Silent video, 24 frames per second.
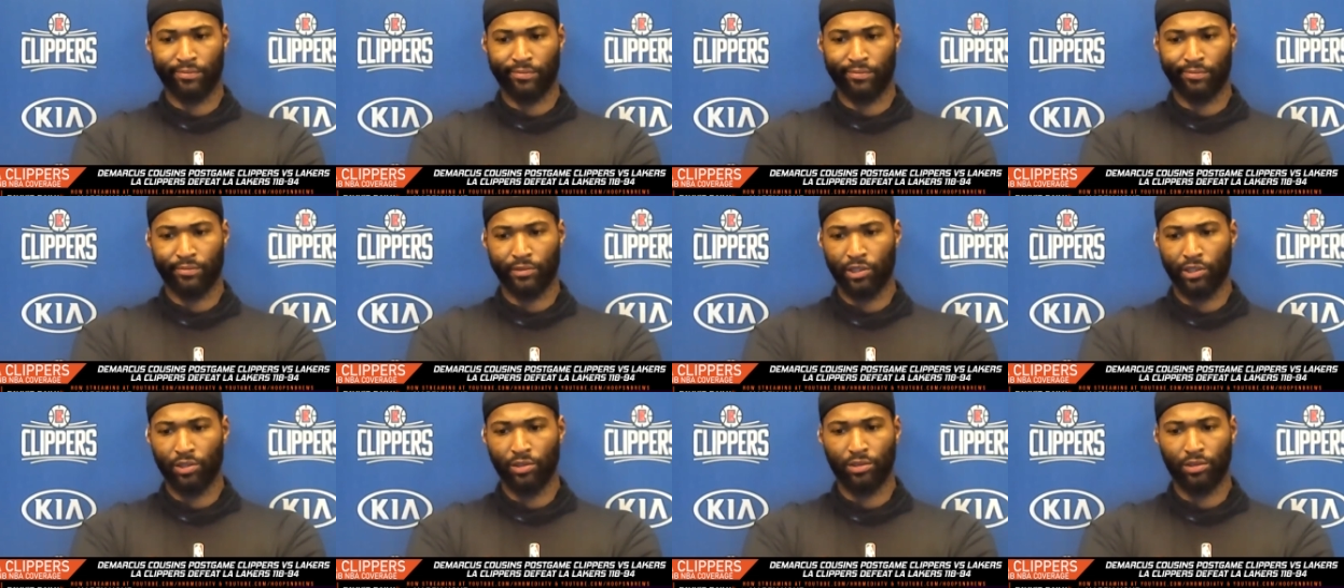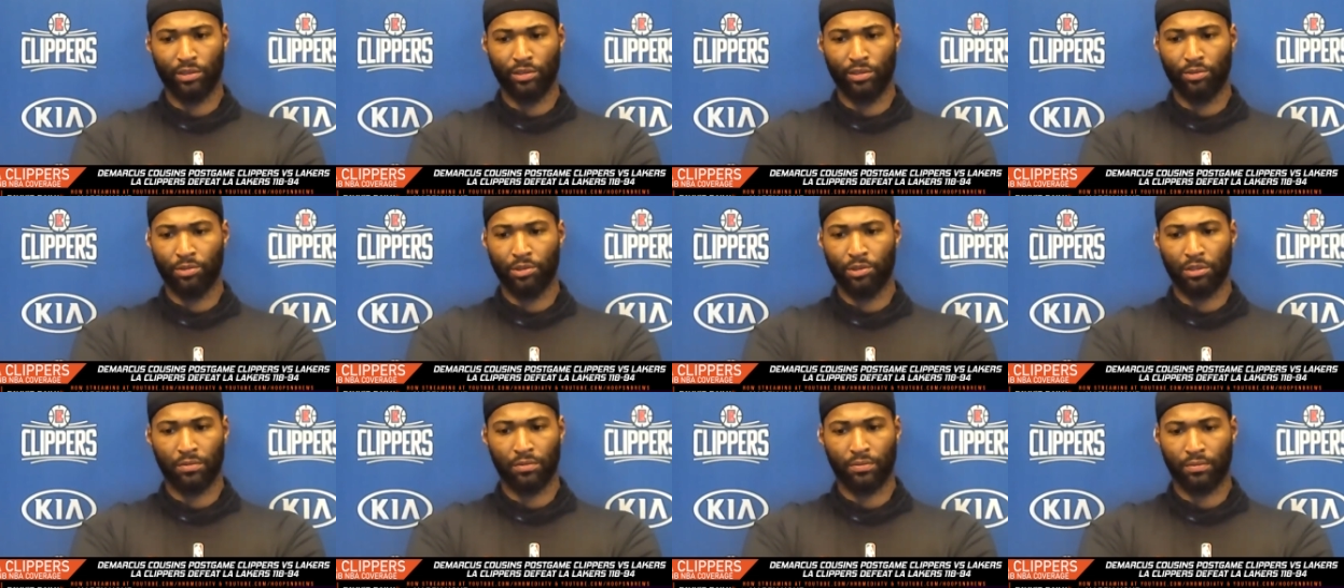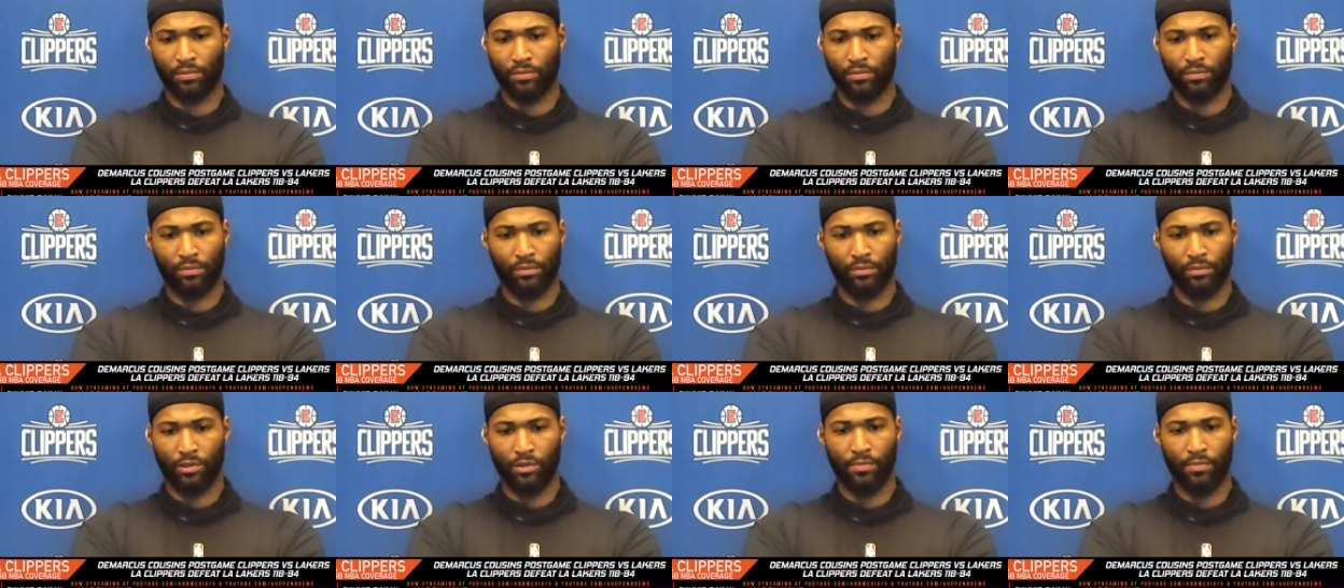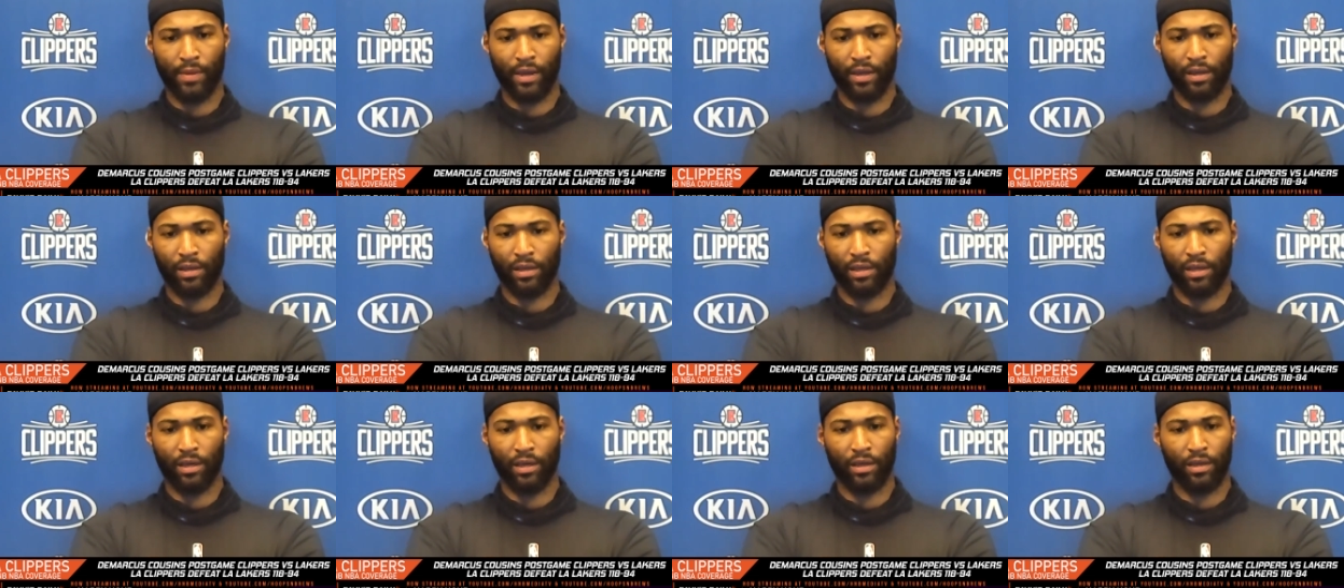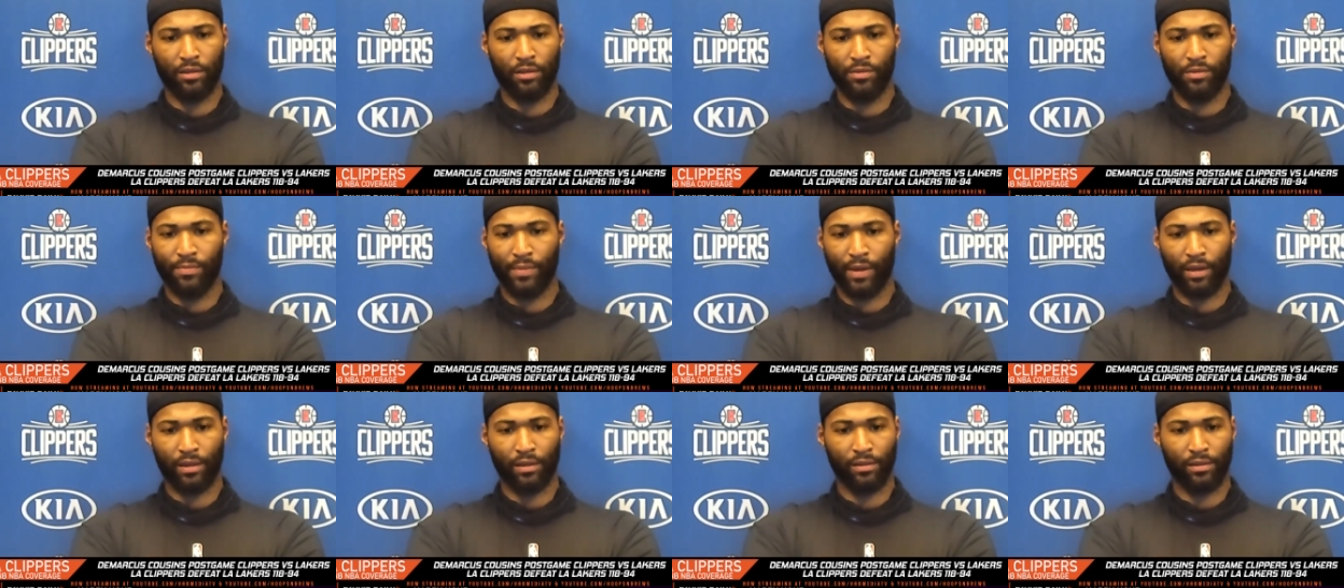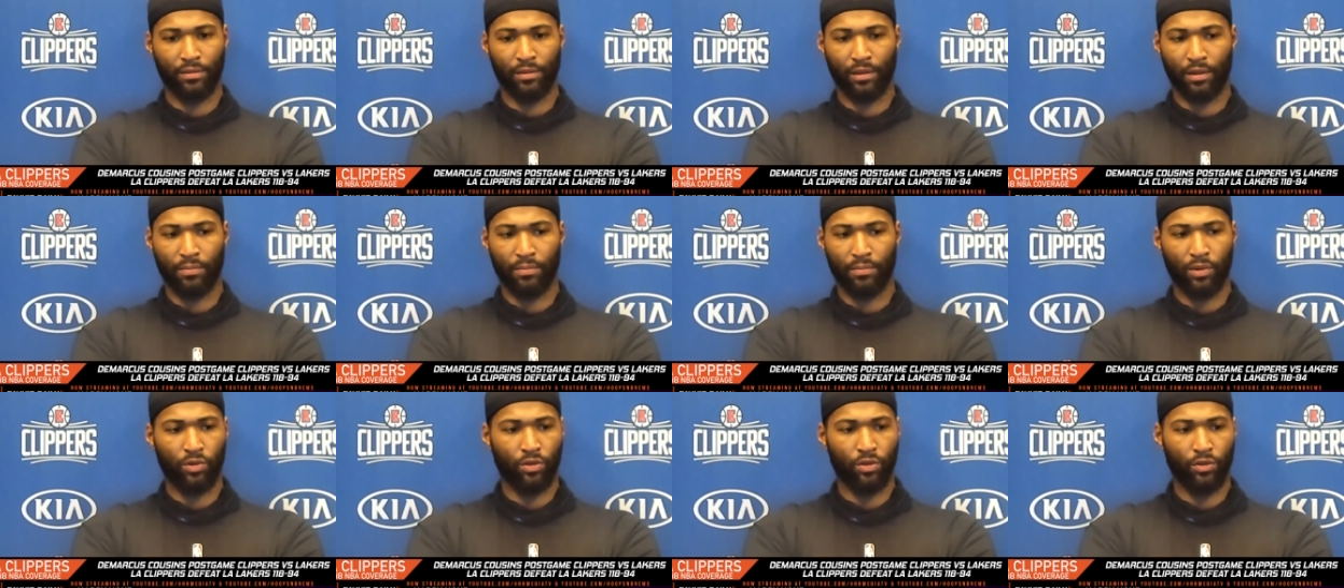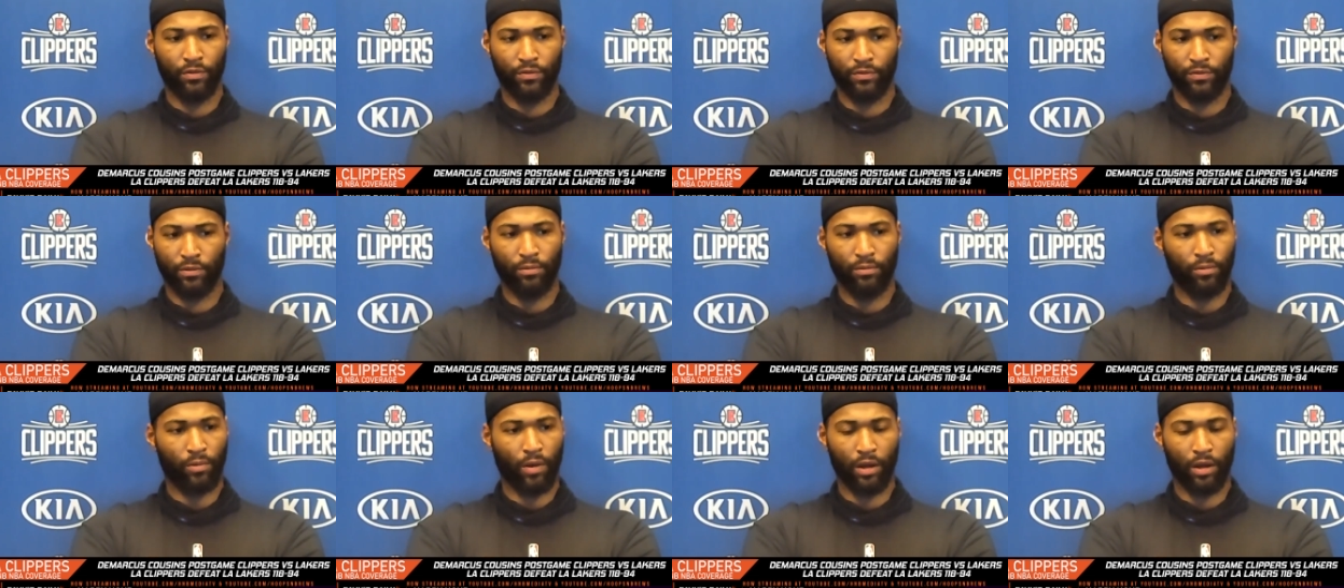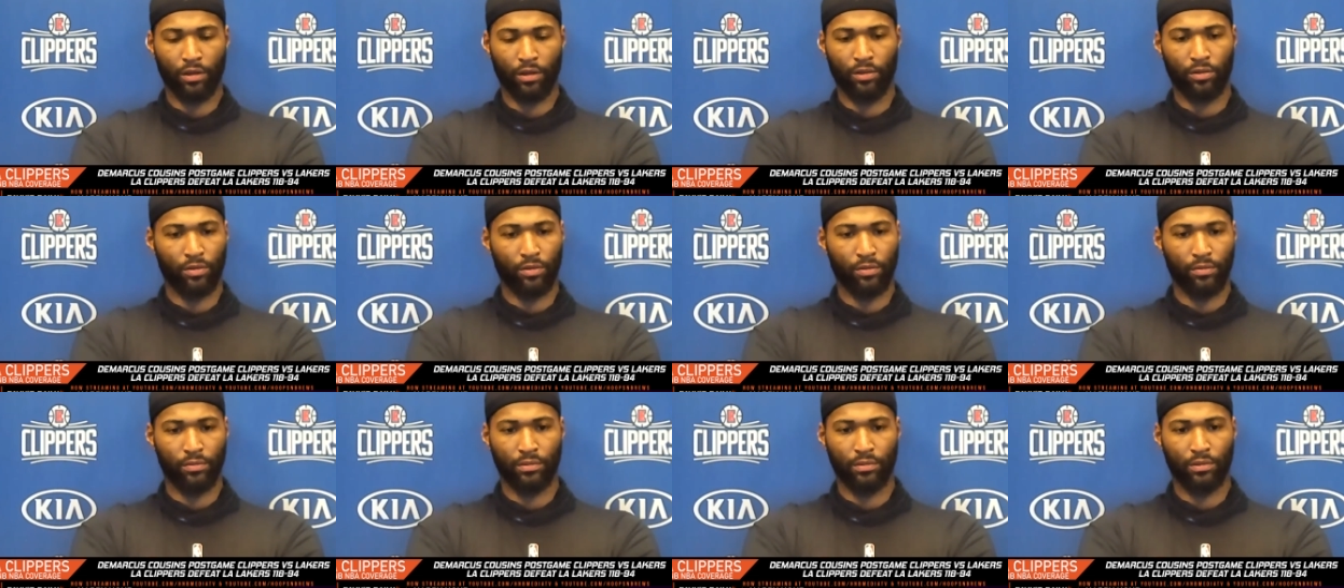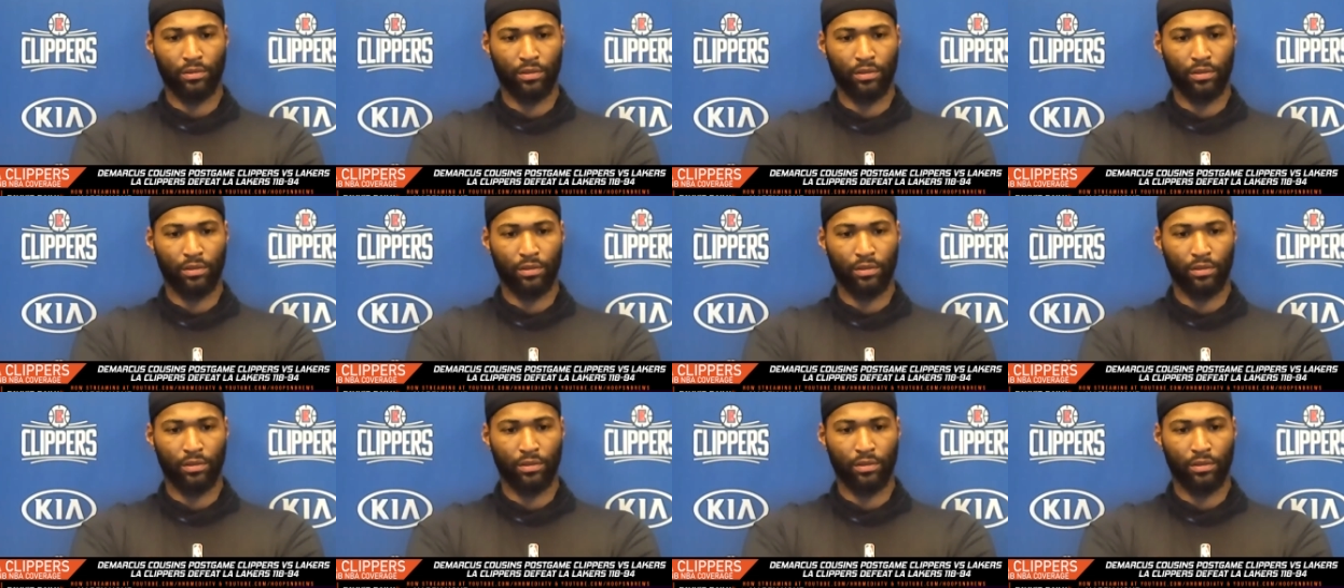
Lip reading: Usually you make a cut, you make a move, Rondo,